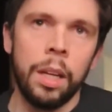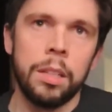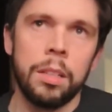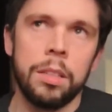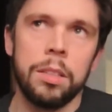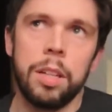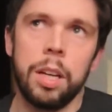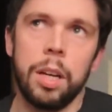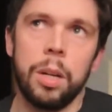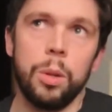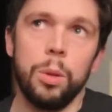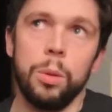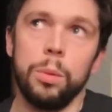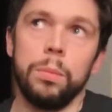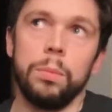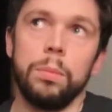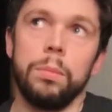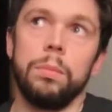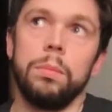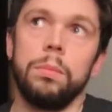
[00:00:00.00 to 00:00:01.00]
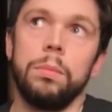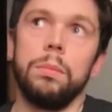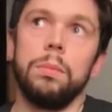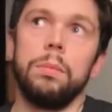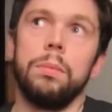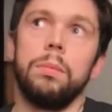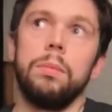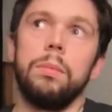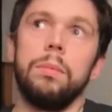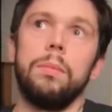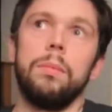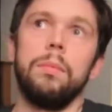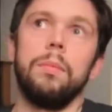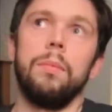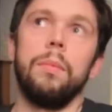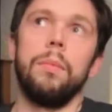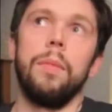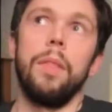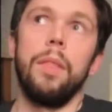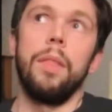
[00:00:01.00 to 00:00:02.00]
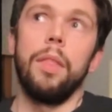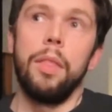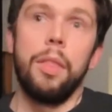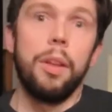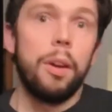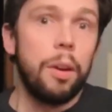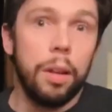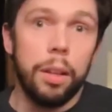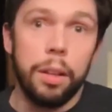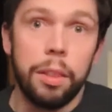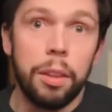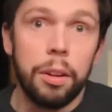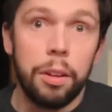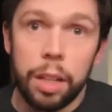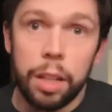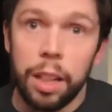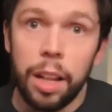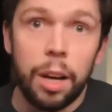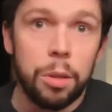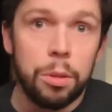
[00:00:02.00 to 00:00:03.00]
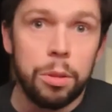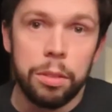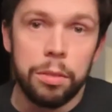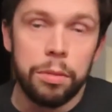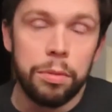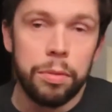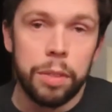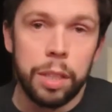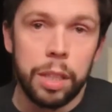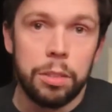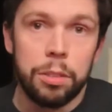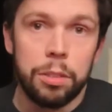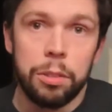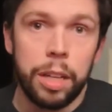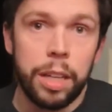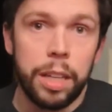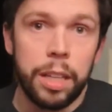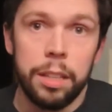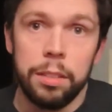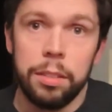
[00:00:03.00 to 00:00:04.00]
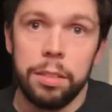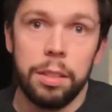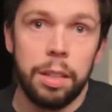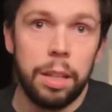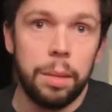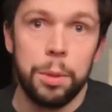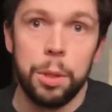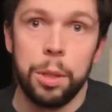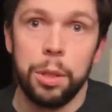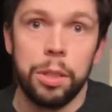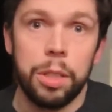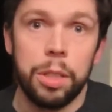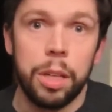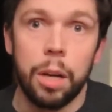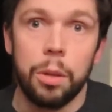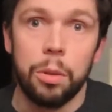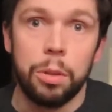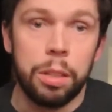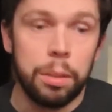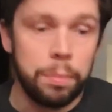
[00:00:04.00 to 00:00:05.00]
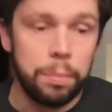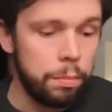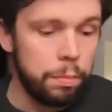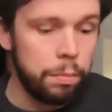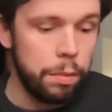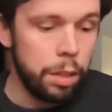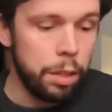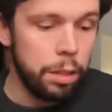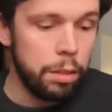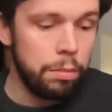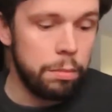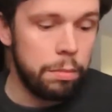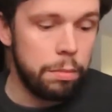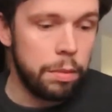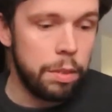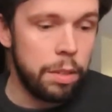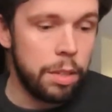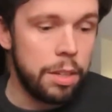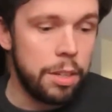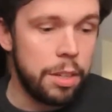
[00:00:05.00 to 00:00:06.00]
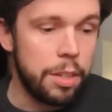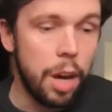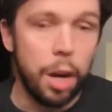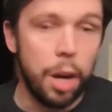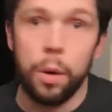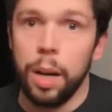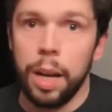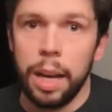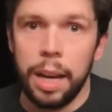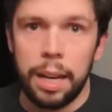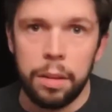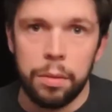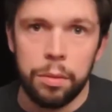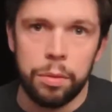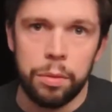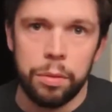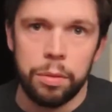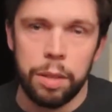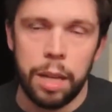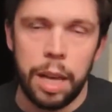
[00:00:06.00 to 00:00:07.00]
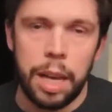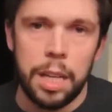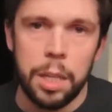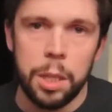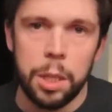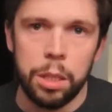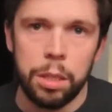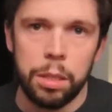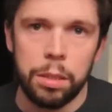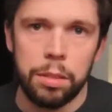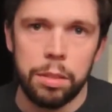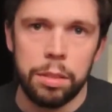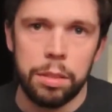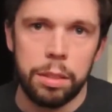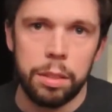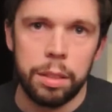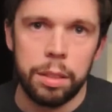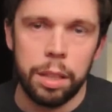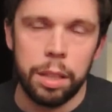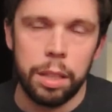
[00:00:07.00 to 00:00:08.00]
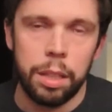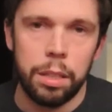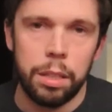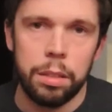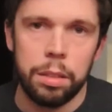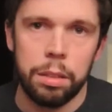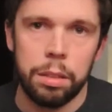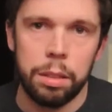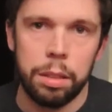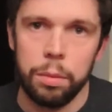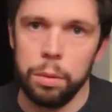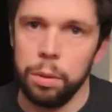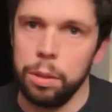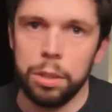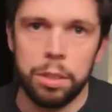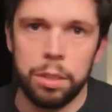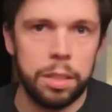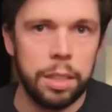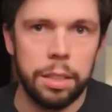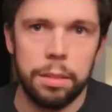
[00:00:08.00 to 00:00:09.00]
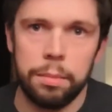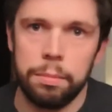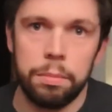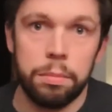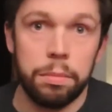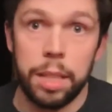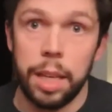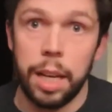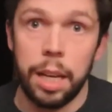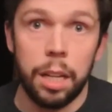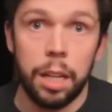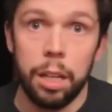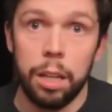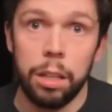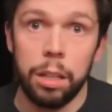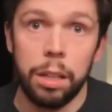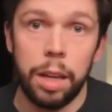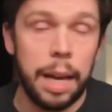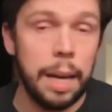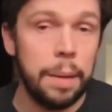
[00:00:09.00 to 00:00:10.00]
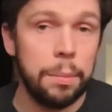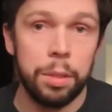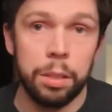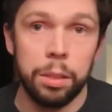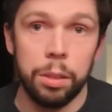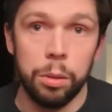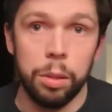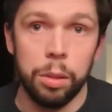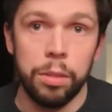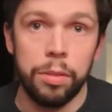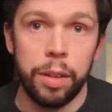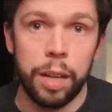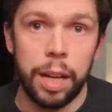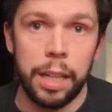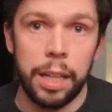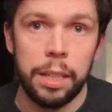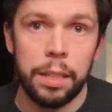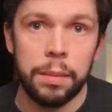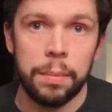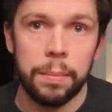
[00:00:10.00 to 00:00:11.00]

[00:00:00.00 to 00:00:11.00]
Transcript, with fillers: So there are there are loads of illustrators. I'm sure you know some that don't have agents and just get along absolutely fine.